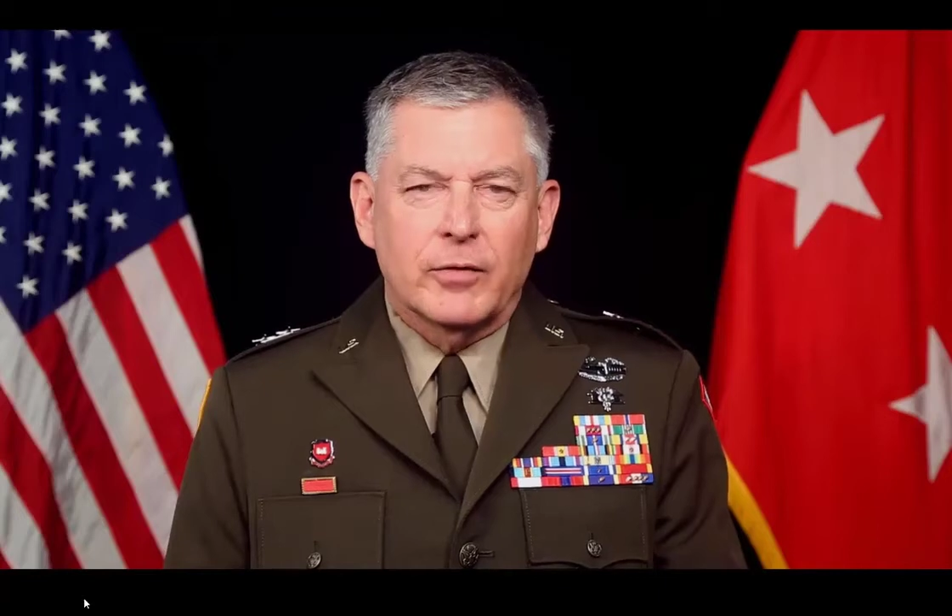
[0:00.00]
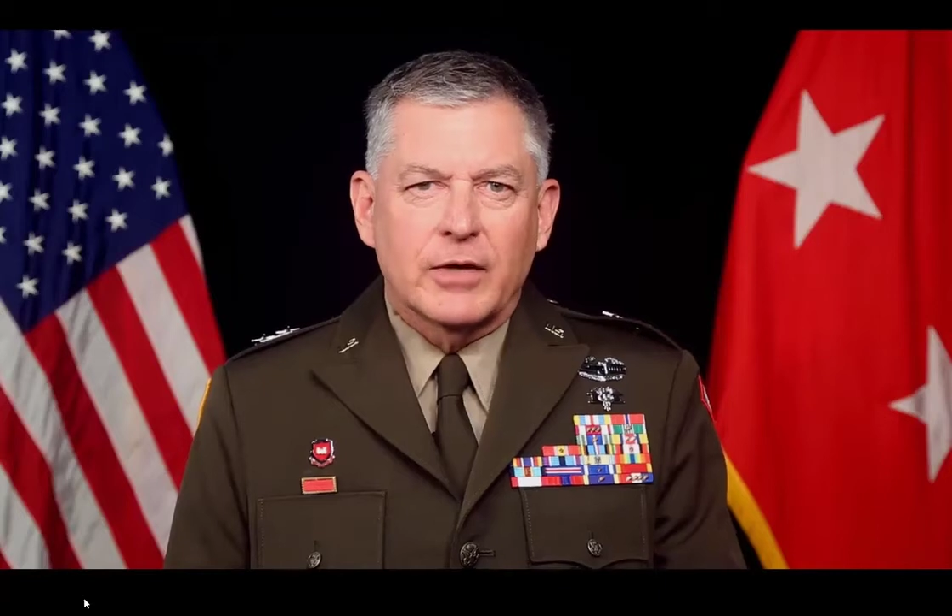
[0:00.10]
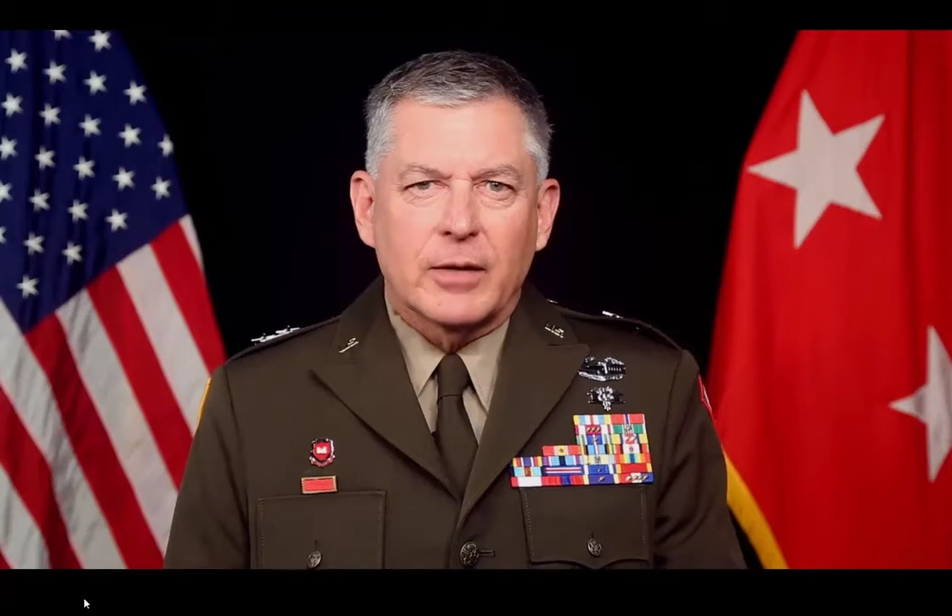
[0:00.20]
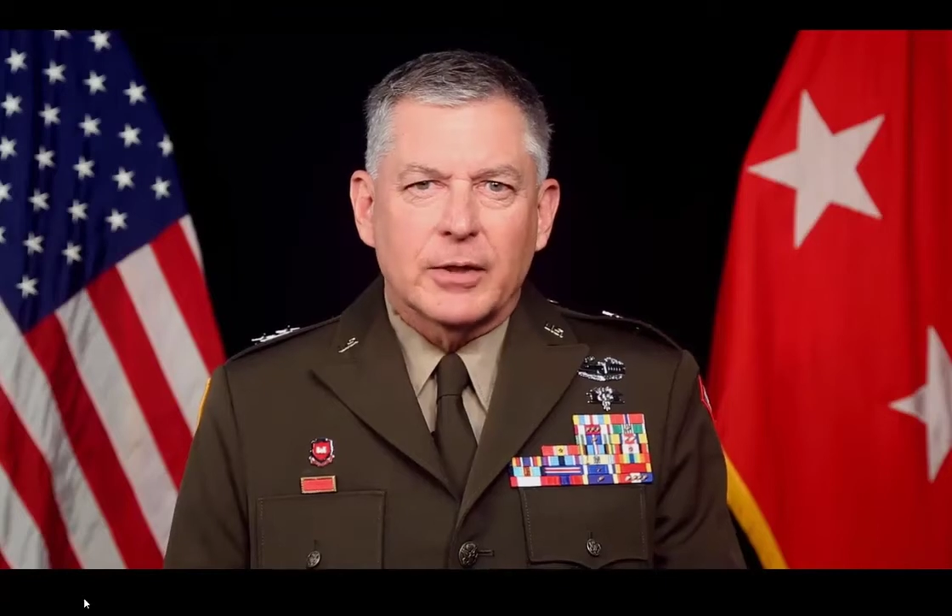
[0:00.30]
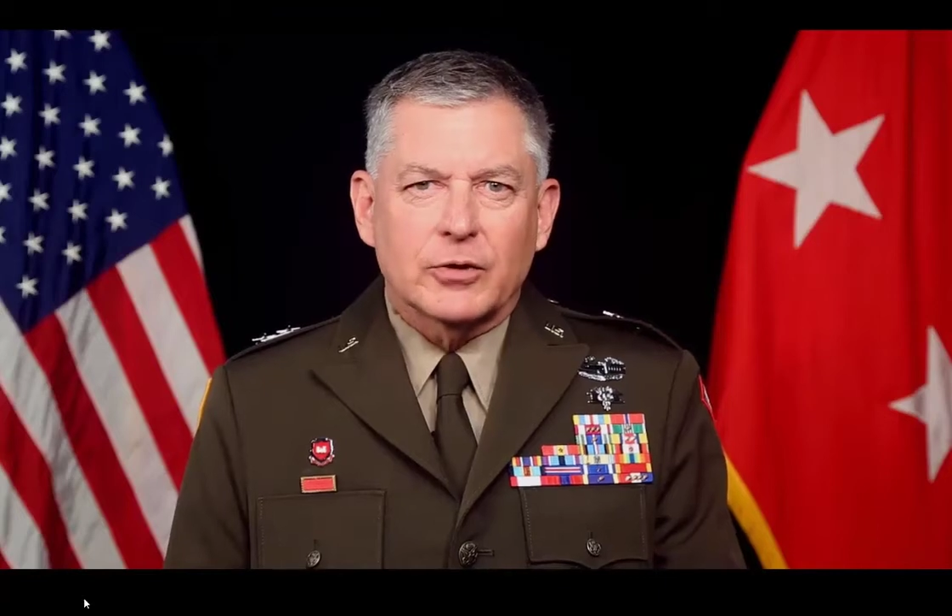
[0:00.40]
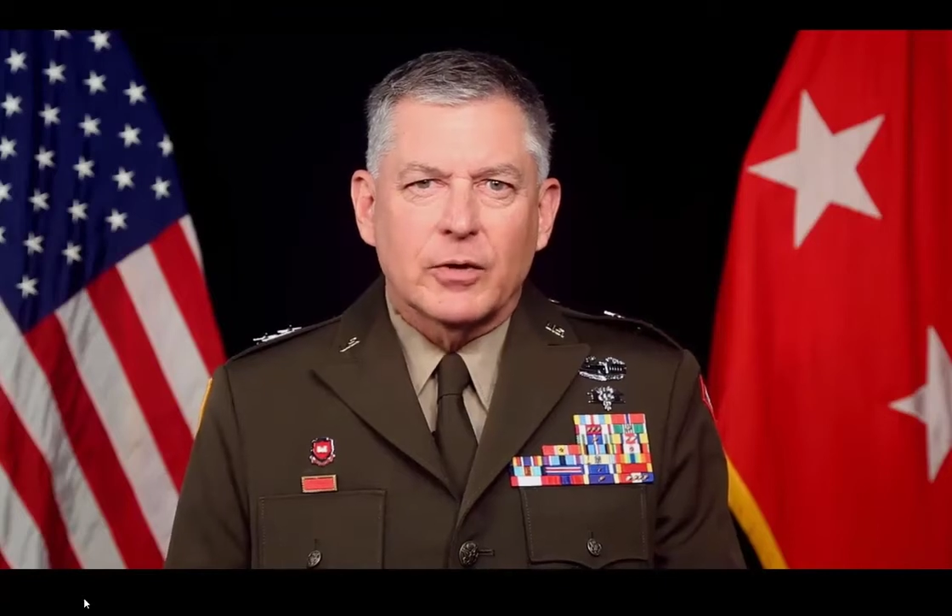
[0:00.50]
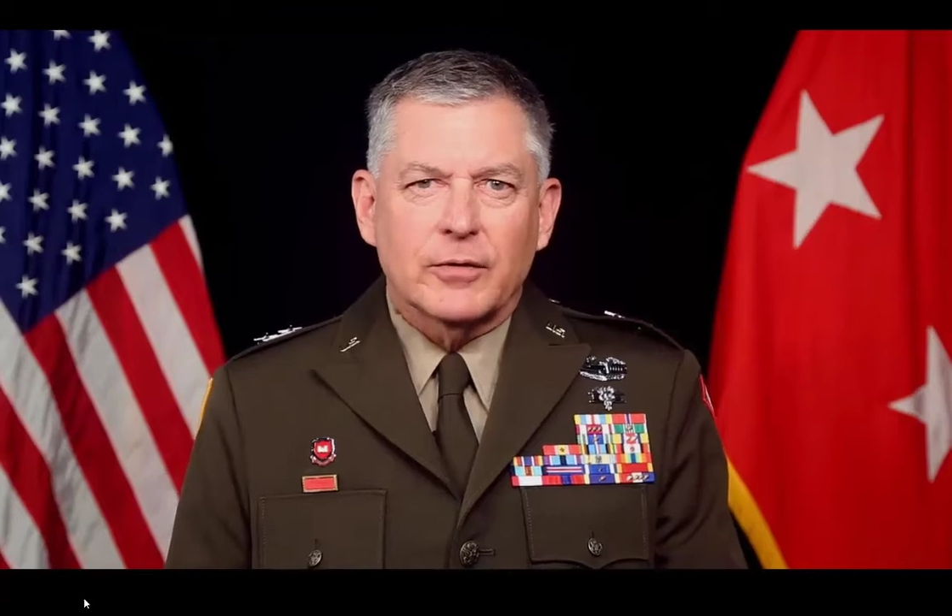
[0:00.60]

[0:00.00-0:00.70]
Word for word: We've got about